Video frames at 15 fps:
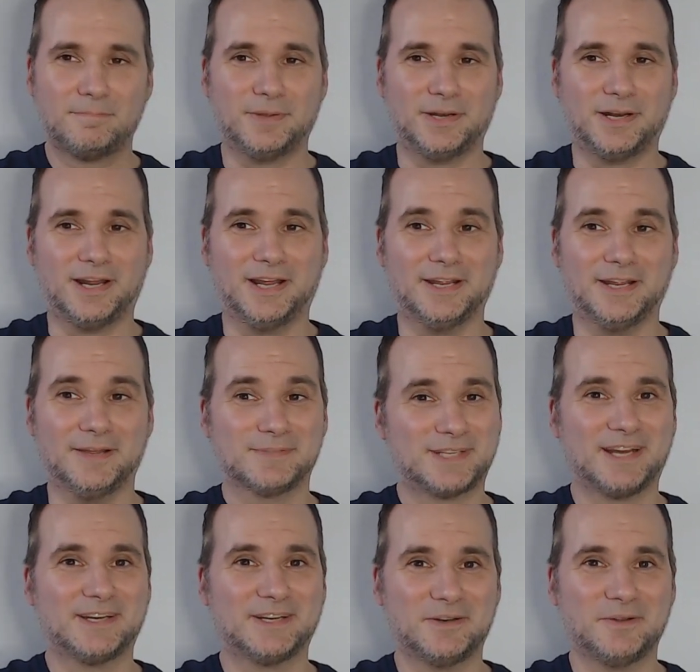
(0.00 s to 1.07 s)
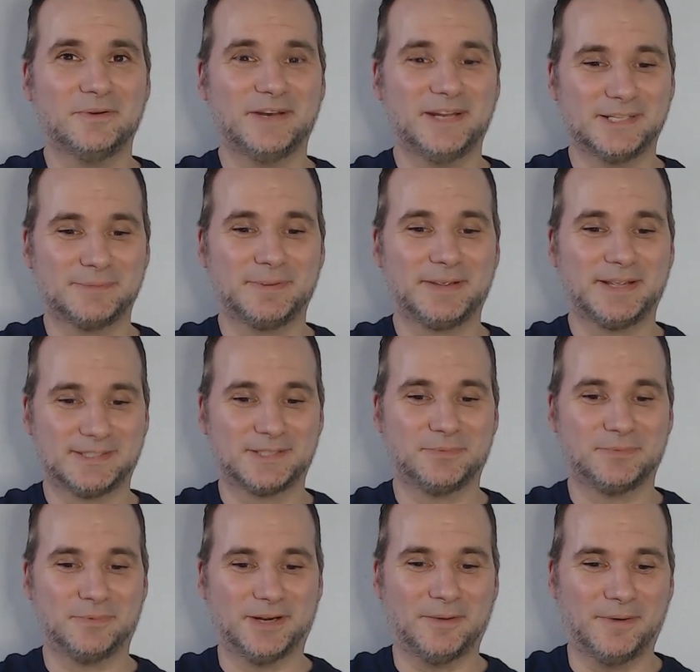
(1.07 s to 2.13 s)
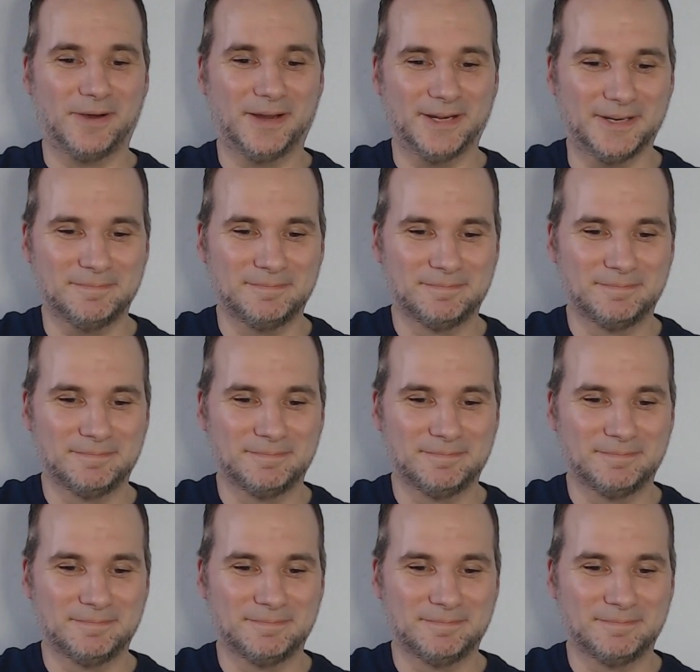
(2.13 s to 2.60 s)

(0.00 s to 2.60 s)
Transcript: But I am psyched at who it is because it's one I wanted.